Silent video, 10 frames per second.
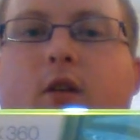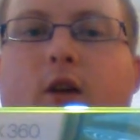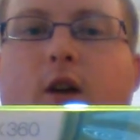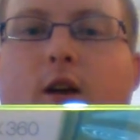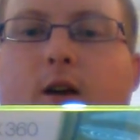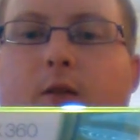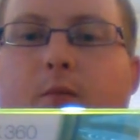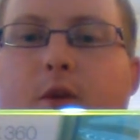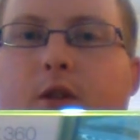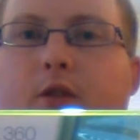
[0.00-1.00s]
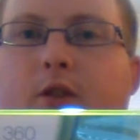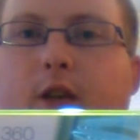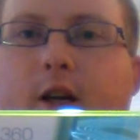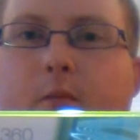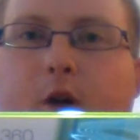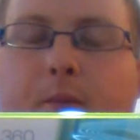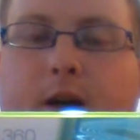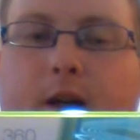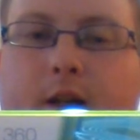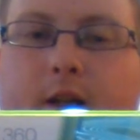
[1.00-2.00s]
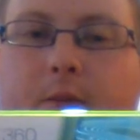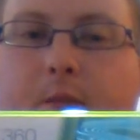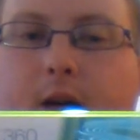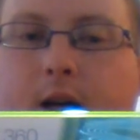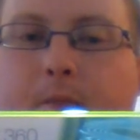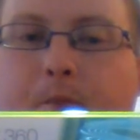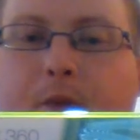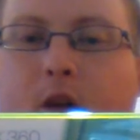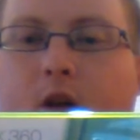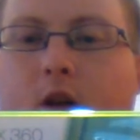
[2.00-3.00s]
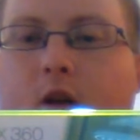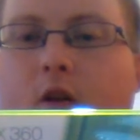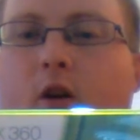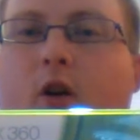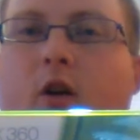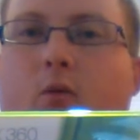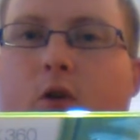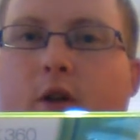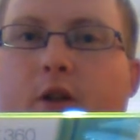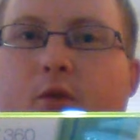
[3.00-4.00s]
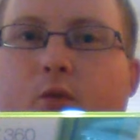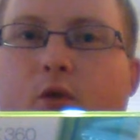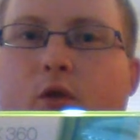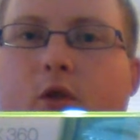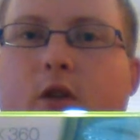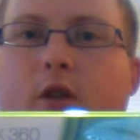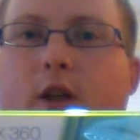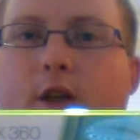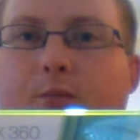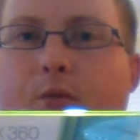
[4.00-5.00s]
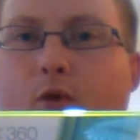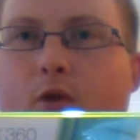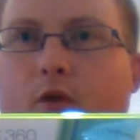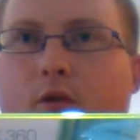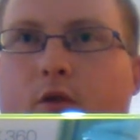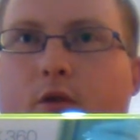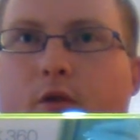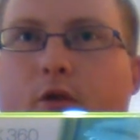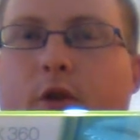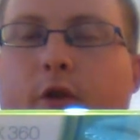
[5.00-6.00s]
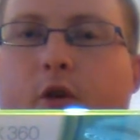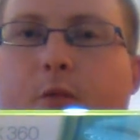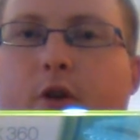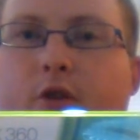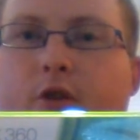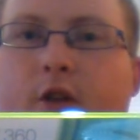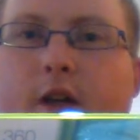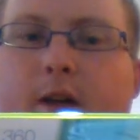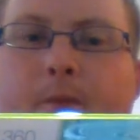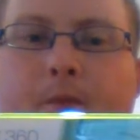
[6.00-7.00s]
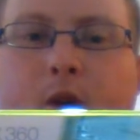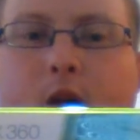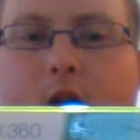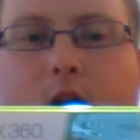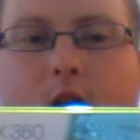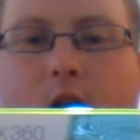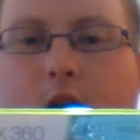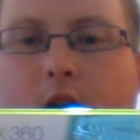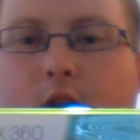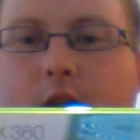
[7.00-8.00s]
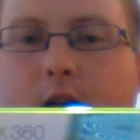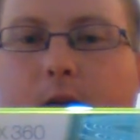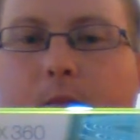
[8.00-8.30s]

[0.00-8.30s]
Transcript: A bit slack on my part there, but I like what Gears of War has brought to the third-person shooter. It's